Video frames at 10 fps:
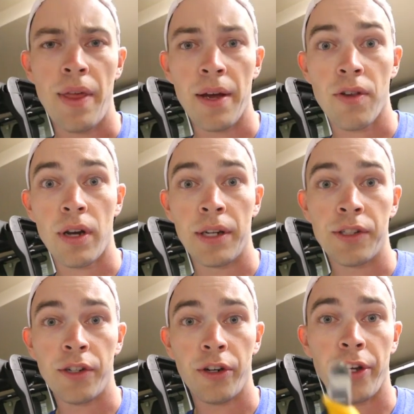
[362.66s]
Things are getting
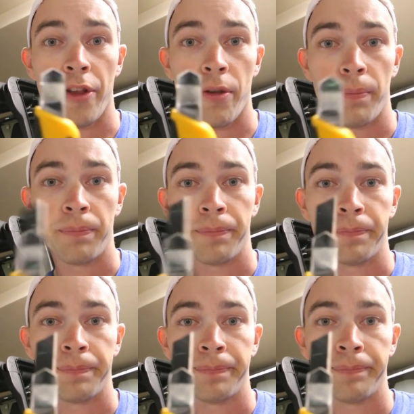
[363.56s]
serious.
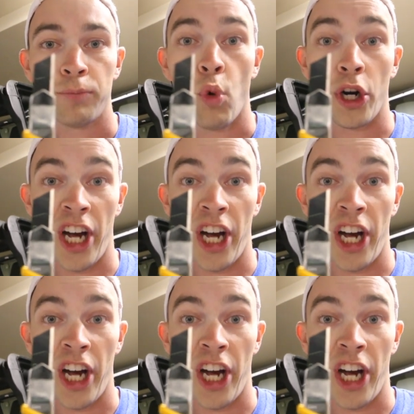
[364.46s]
We're